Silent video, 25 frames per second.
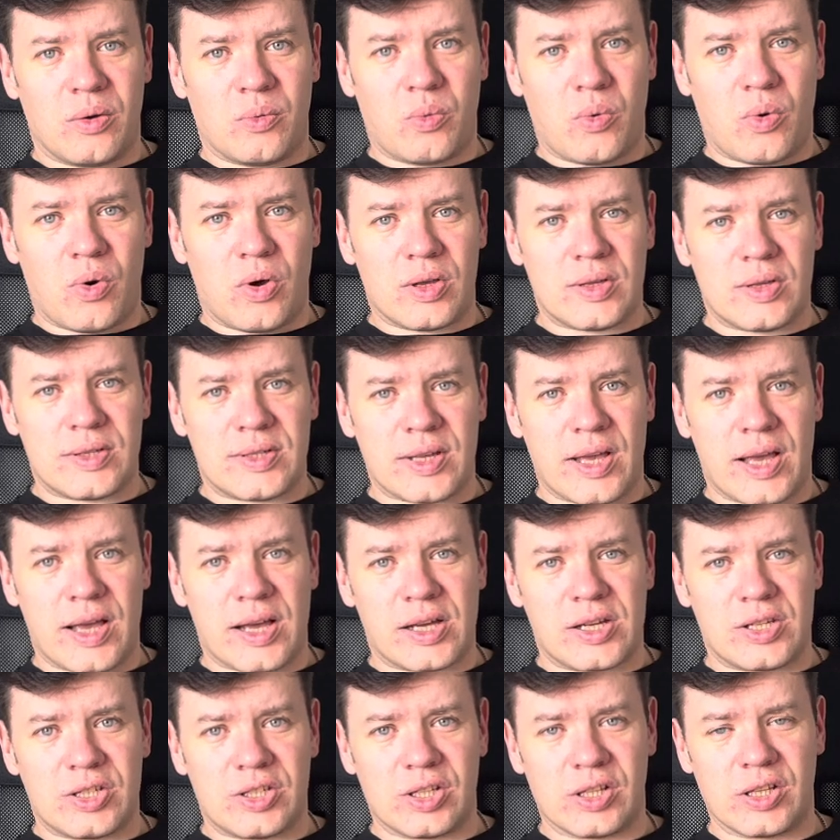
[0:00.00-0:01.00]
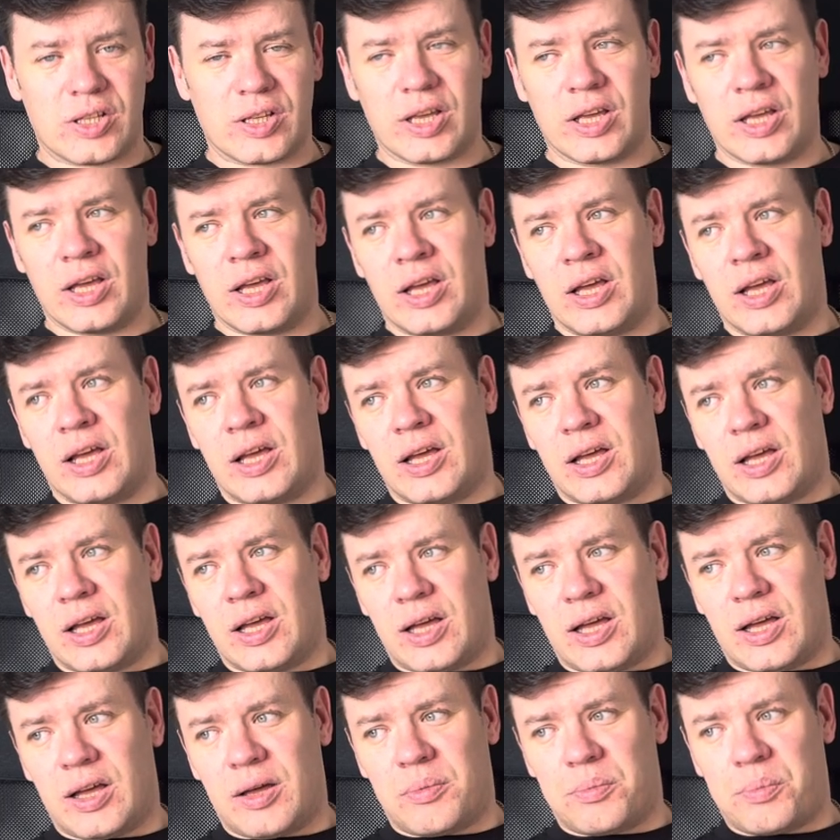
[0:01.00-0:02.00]
was actually
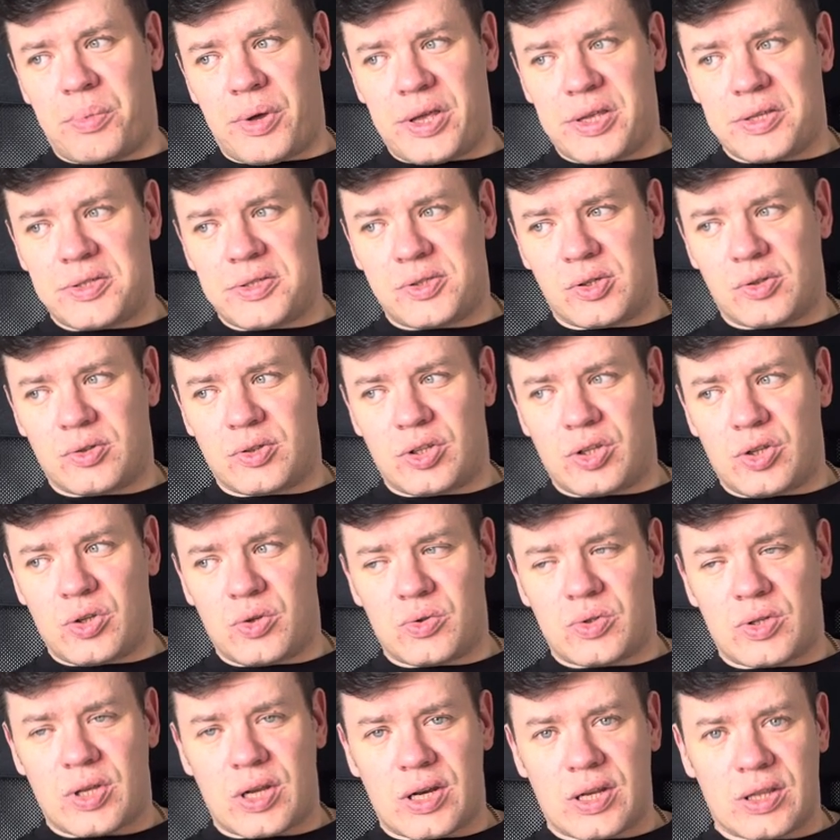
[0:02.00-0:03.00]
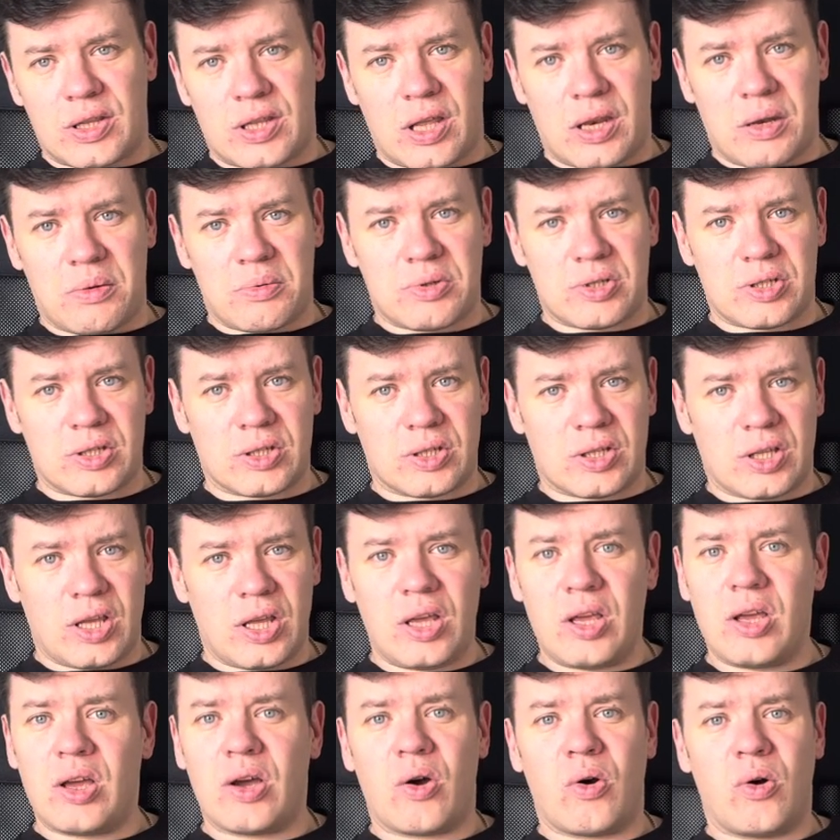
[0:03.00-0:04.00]
based on the user encryption
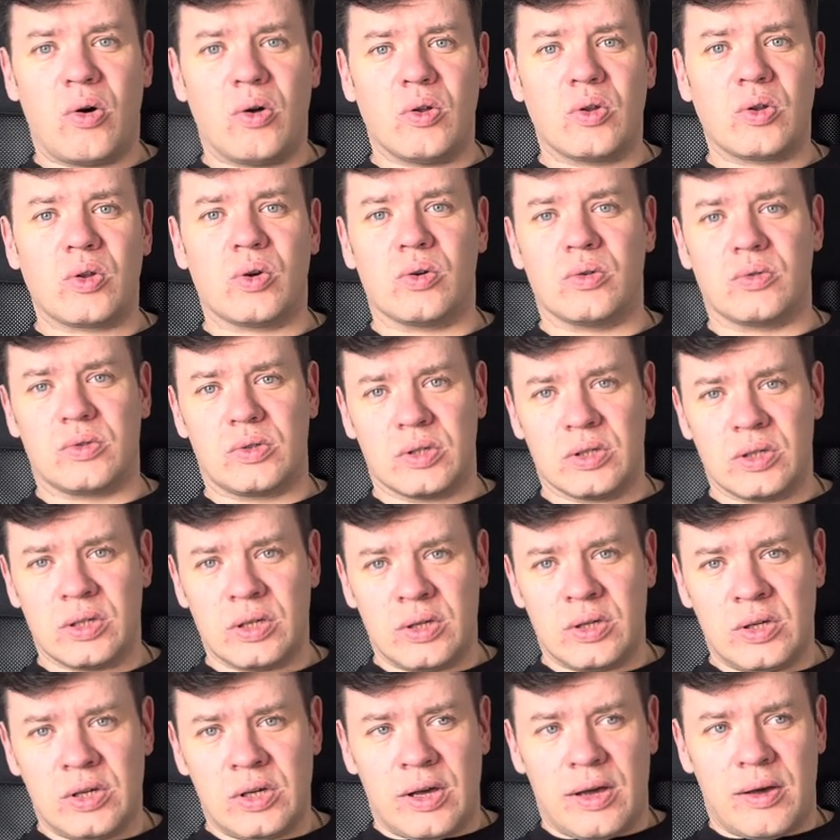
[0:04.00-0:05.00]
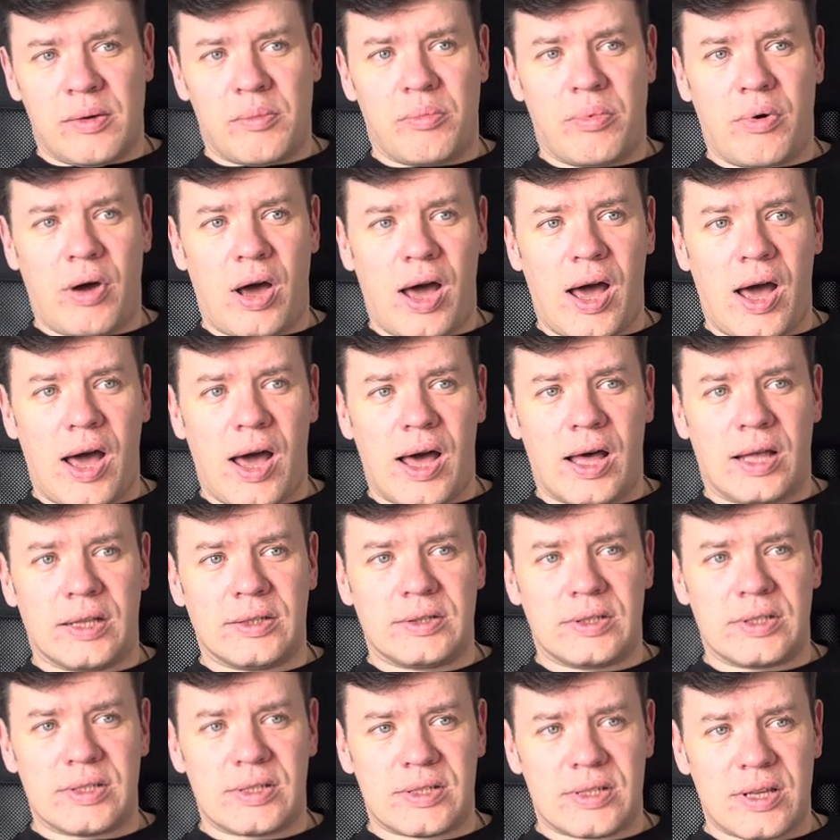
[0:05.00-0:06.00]
key, all good.
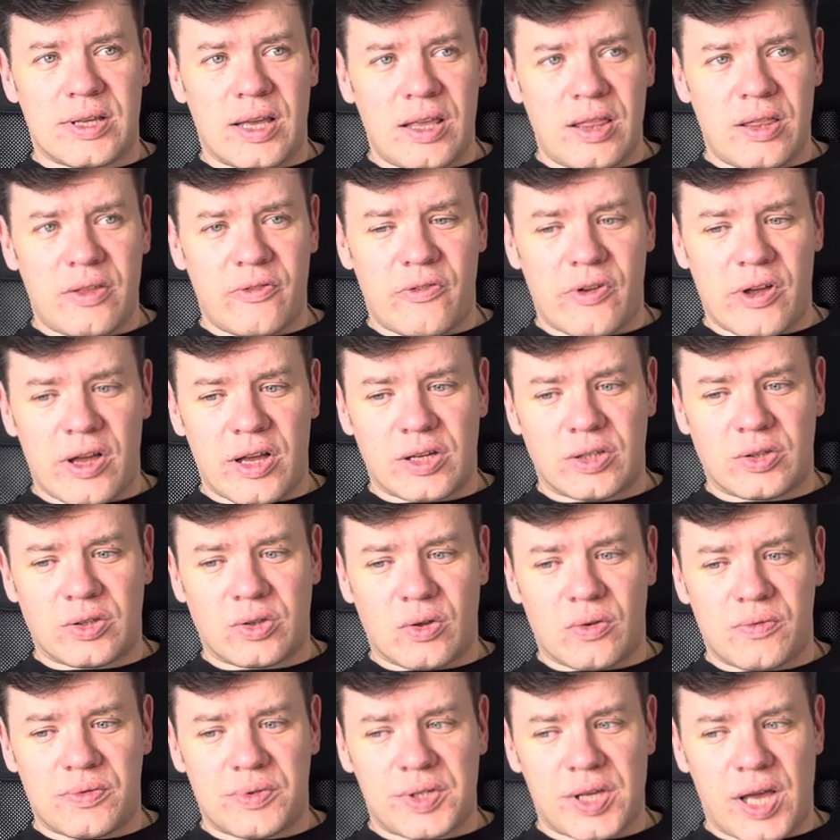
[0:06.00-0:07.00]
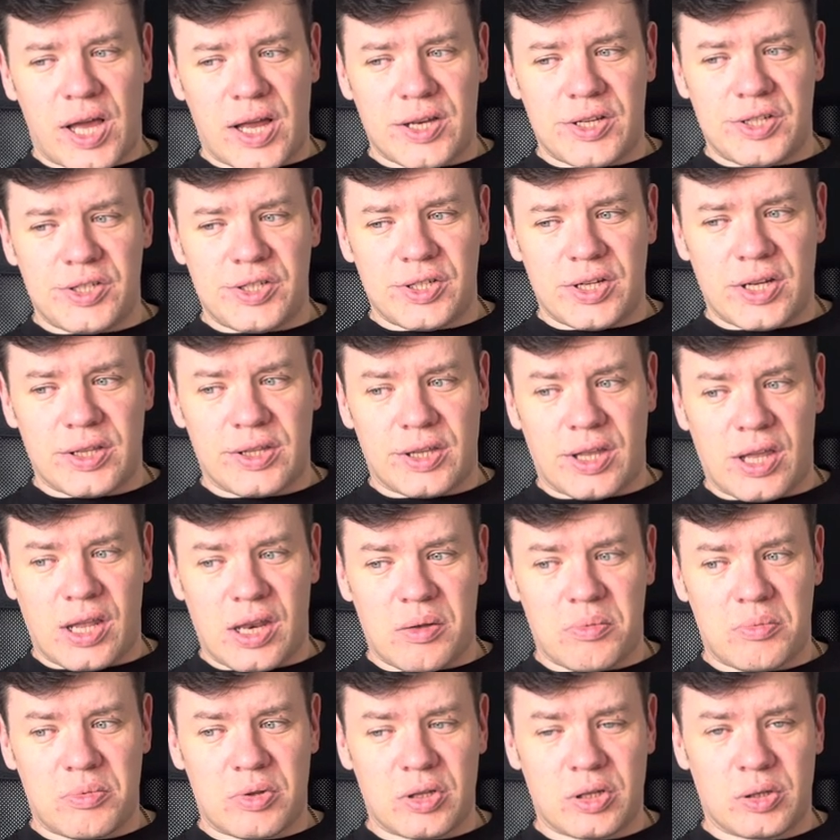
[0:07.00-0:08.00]
But the side effect of such
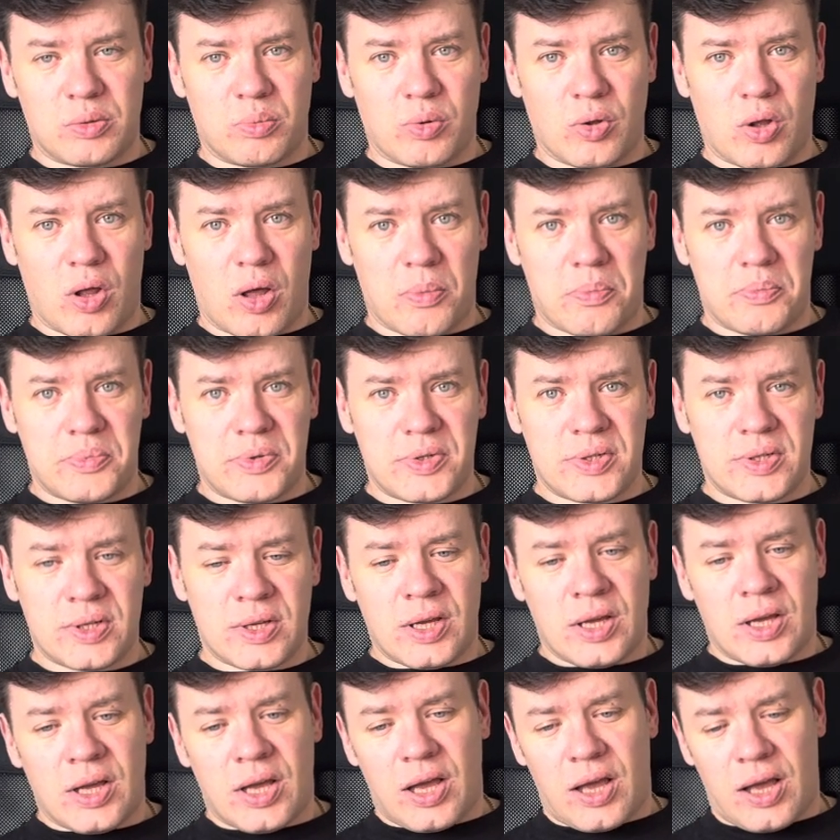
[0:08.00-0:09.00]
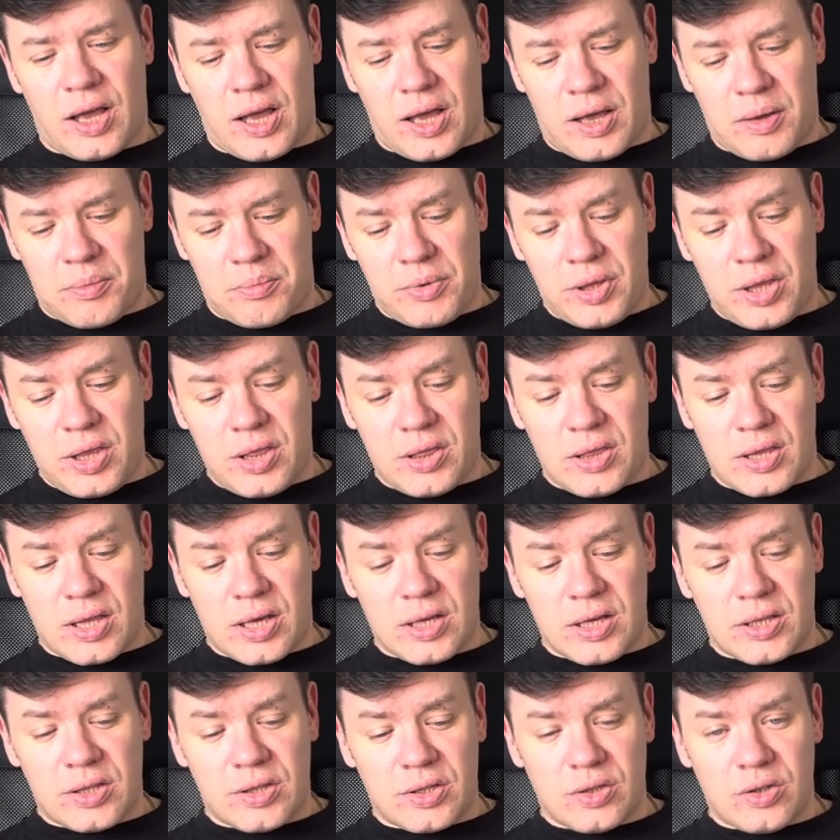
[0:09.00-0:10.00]
encrypted blobs mean
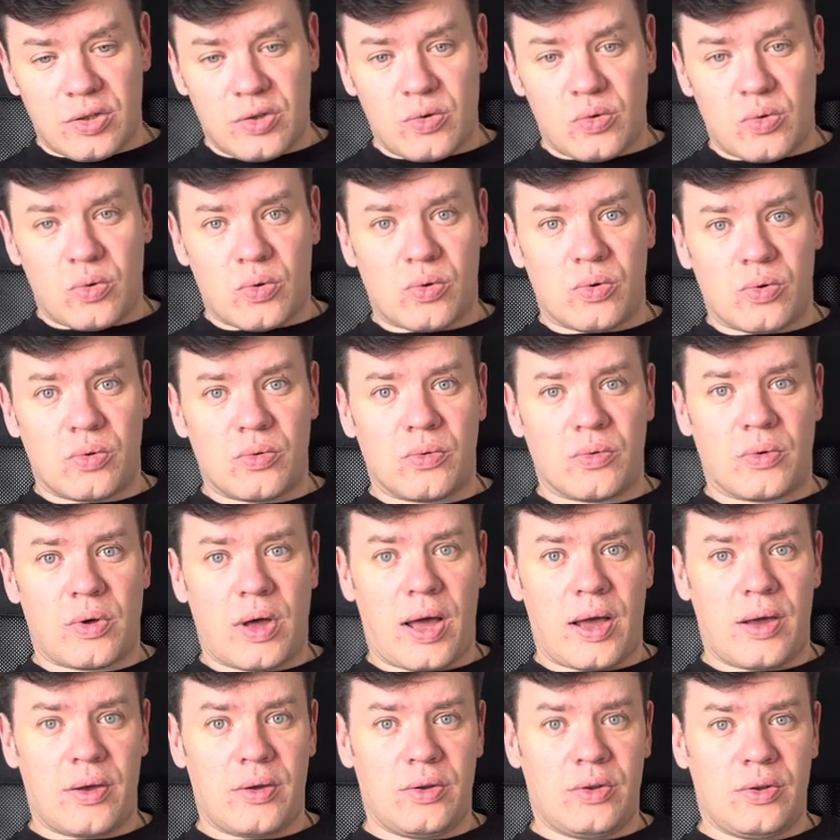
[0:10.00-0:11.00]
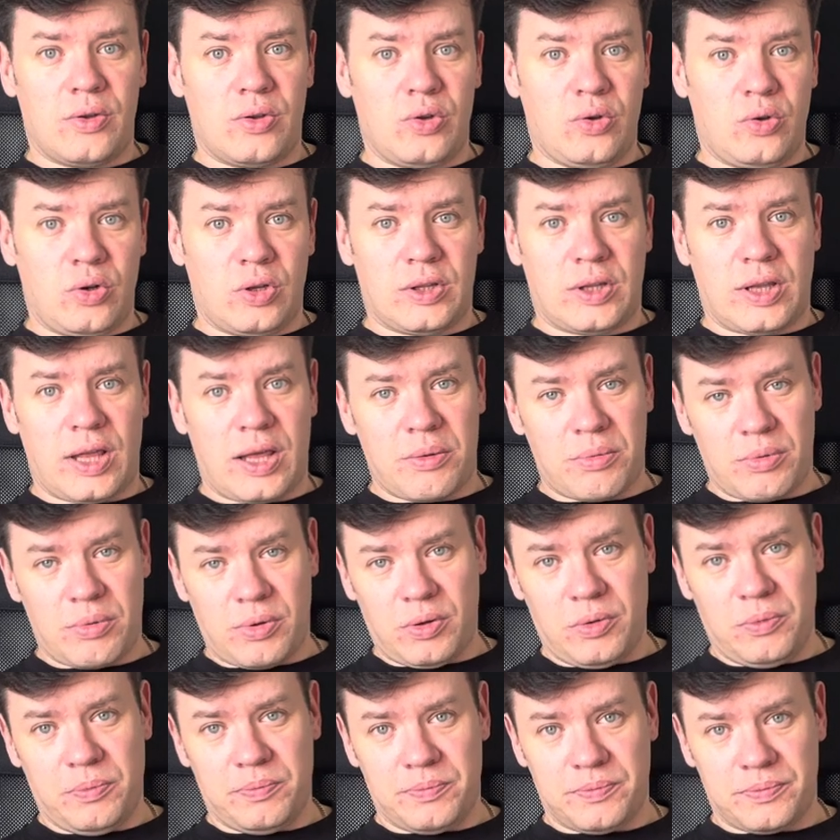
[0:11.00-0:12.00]
that you're not
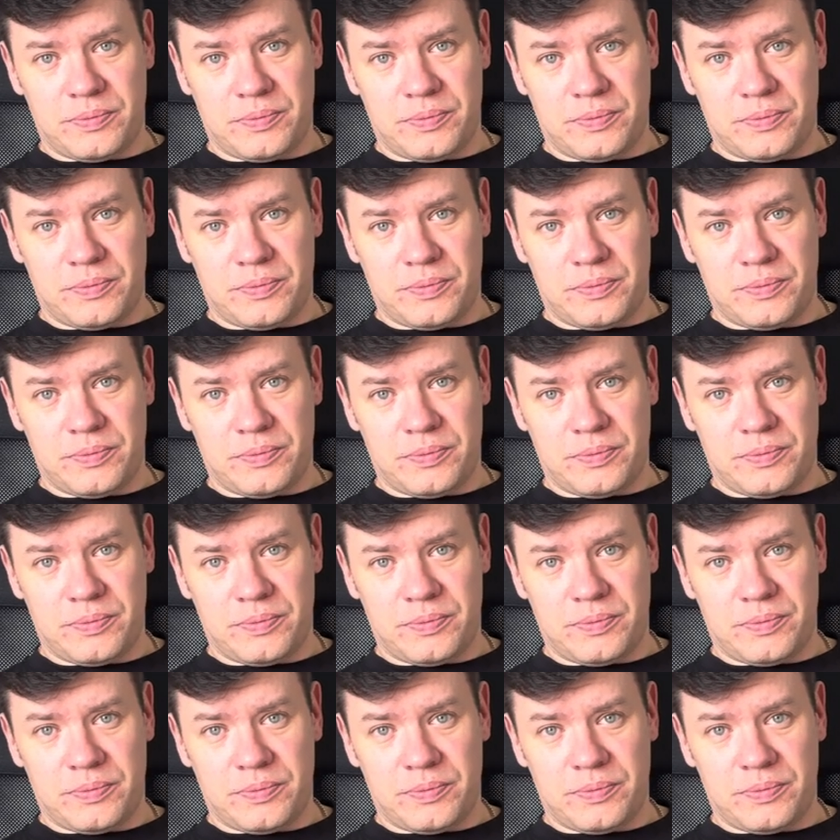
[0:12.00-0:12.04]
able